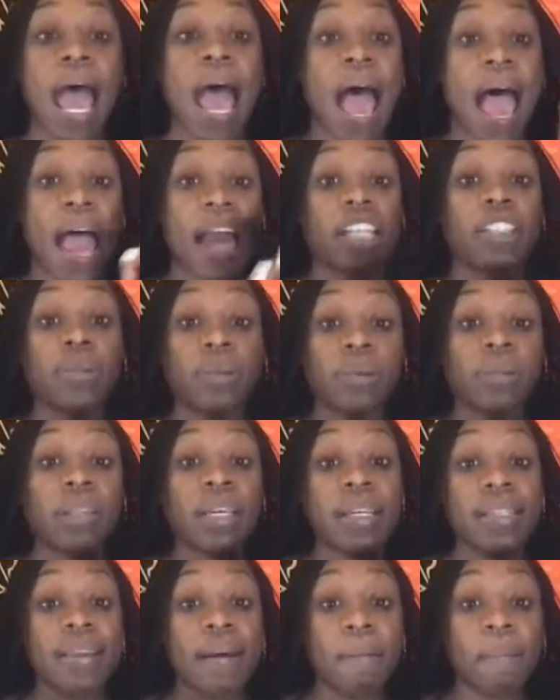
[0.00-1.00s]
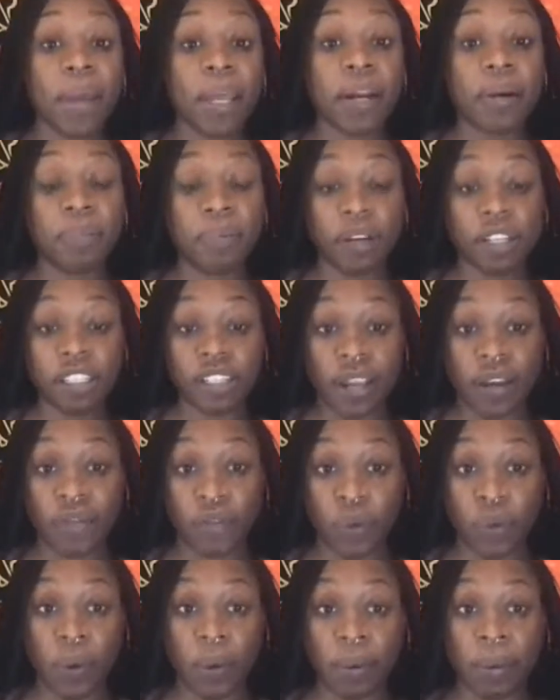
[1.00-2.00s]
Actual things that men appreciate
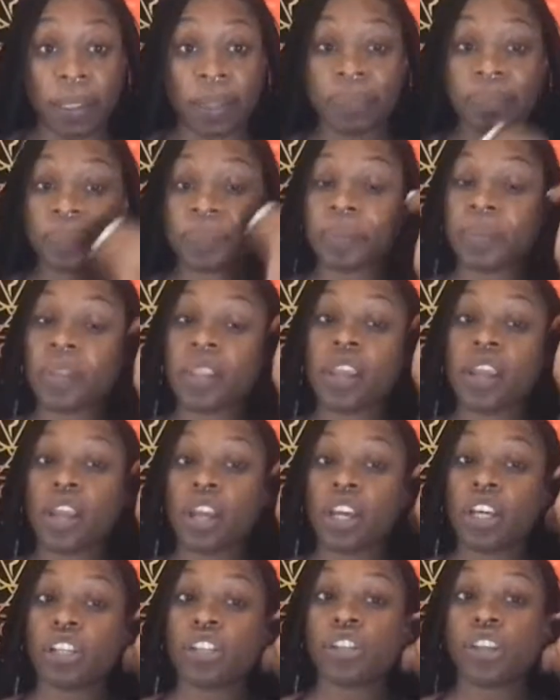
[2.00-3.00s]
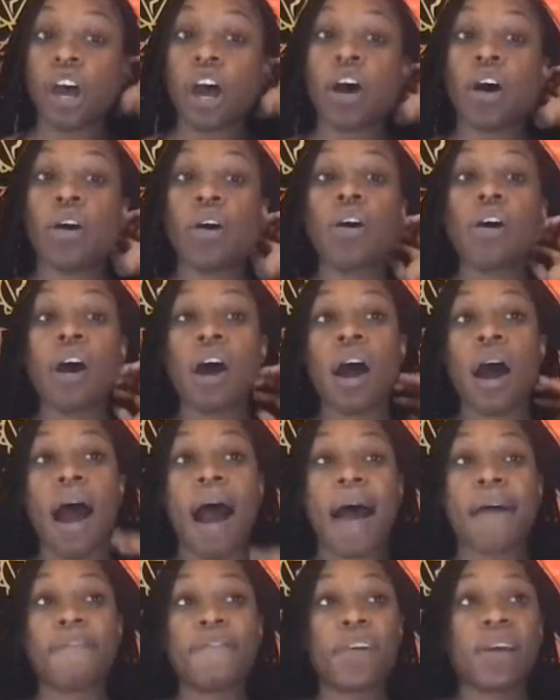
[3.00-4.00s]
from women. So
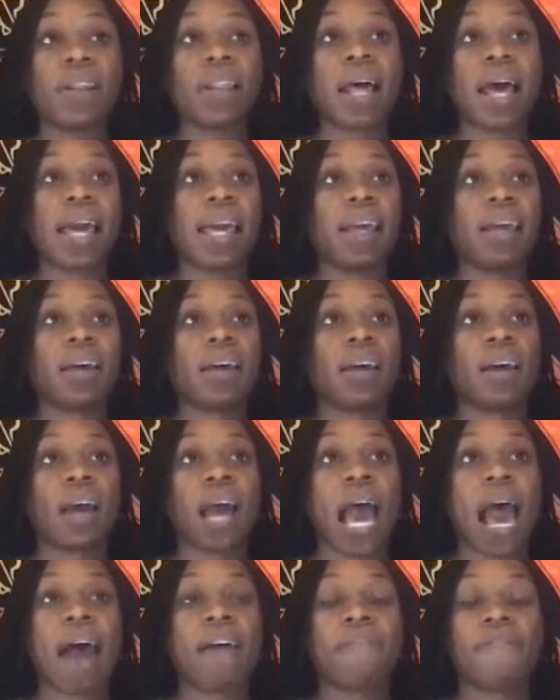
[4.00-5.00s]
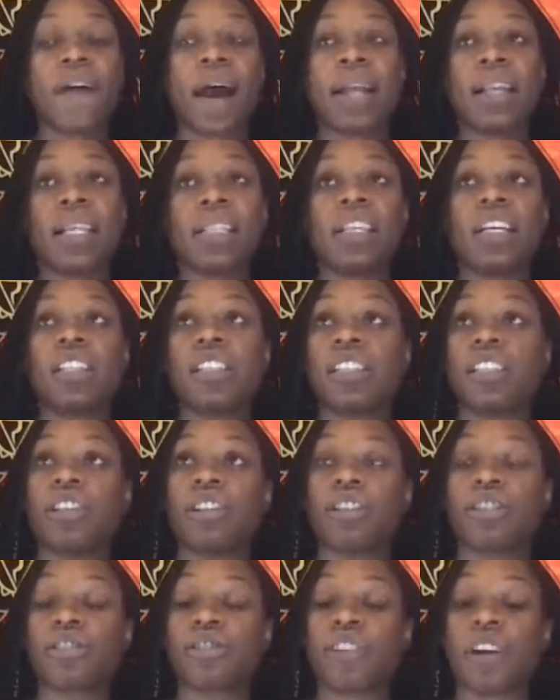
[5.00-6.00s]
I feel like I find that there's a
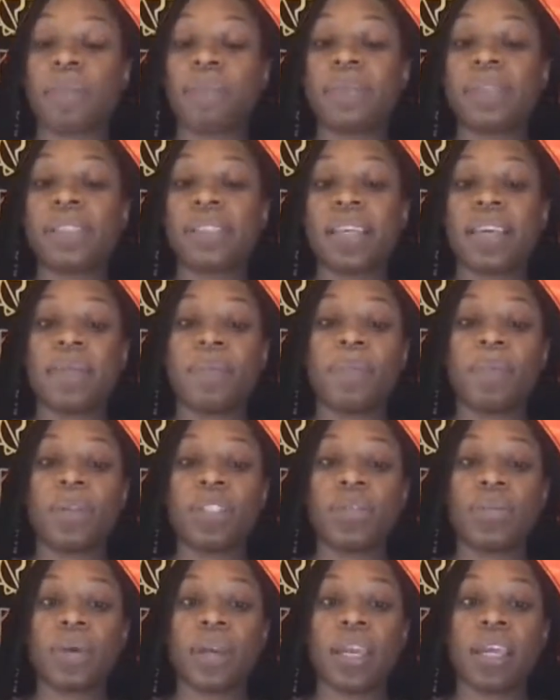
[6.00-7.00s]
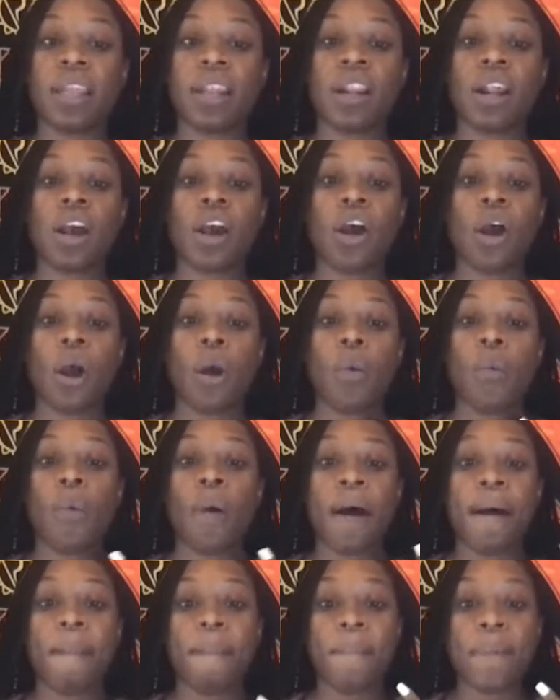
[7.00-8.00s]
discrepancy between
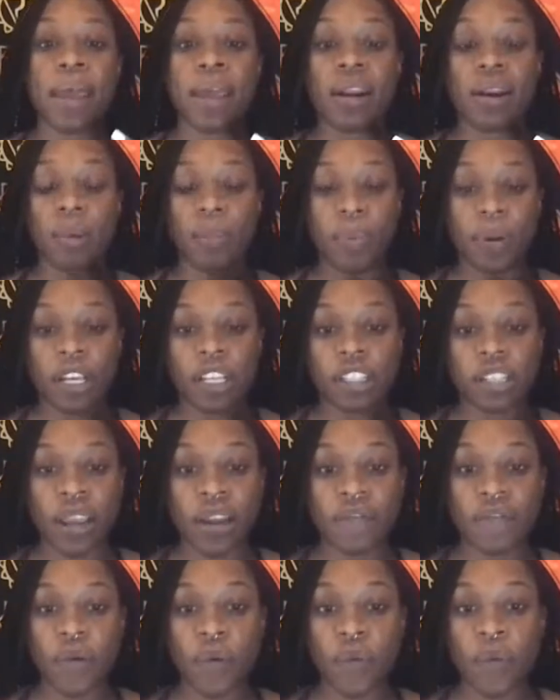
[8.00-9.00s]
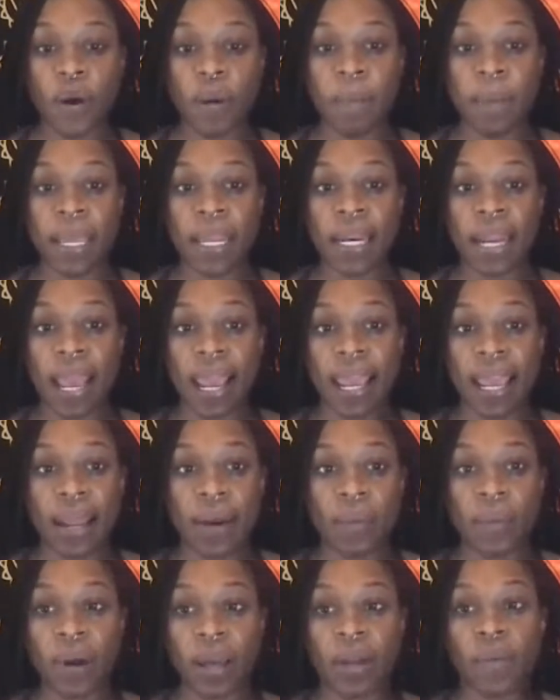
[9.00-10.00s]
what men appreciate from women
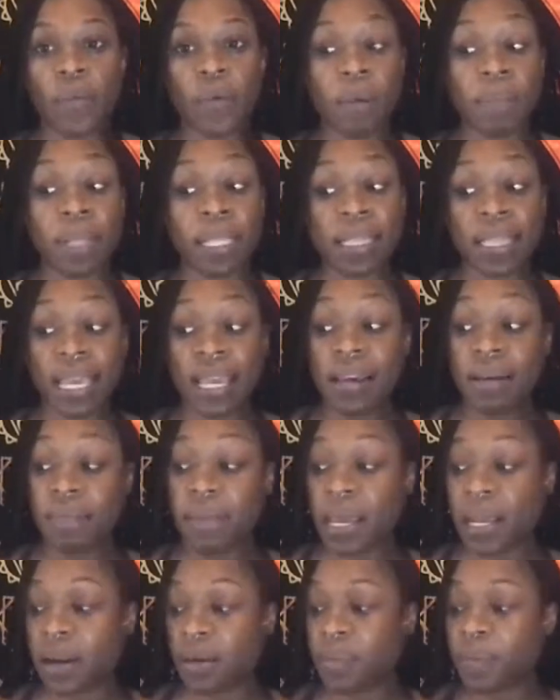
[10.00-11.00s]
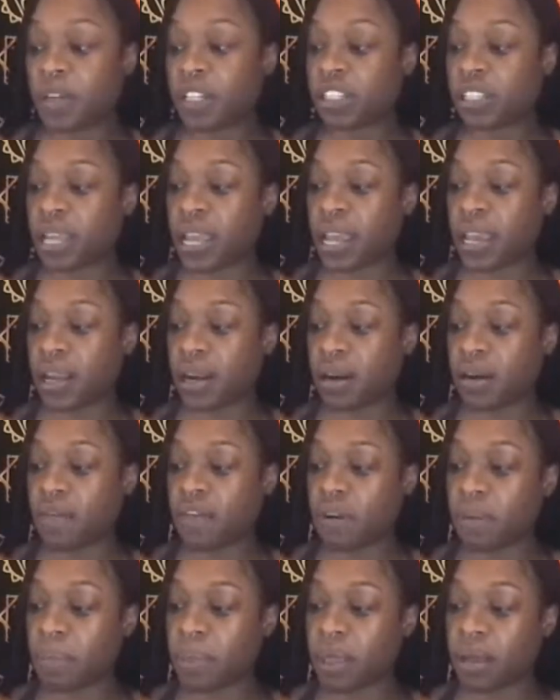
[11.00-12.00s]
and what women think men appreciate
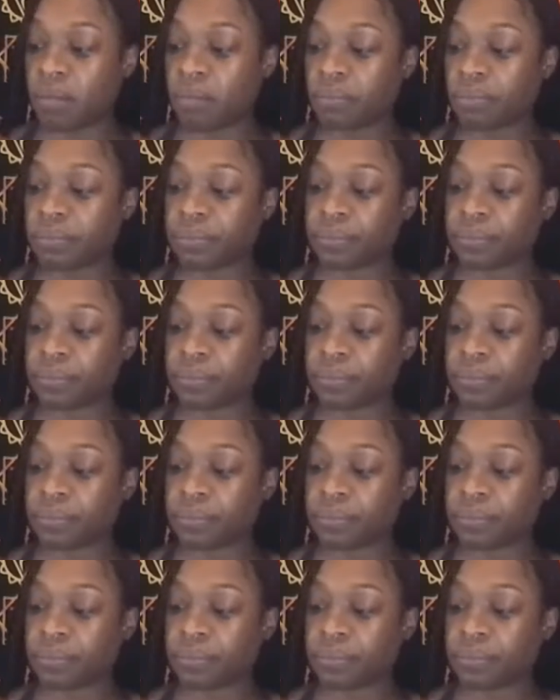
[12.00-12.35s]
from them.